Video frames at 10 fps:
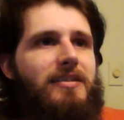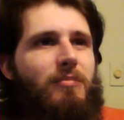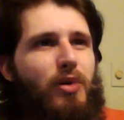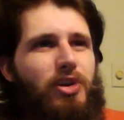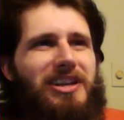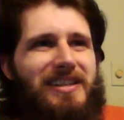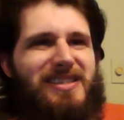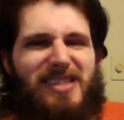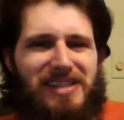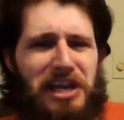putting
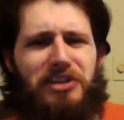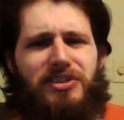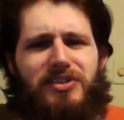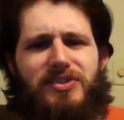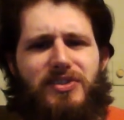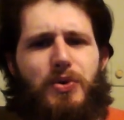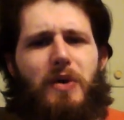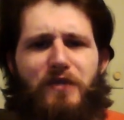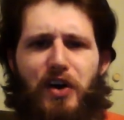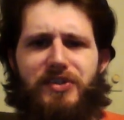stages to a
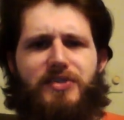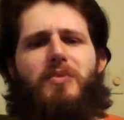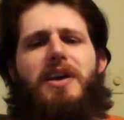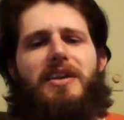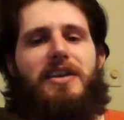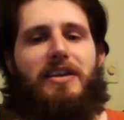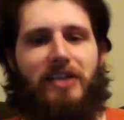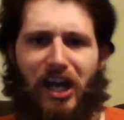false awakening.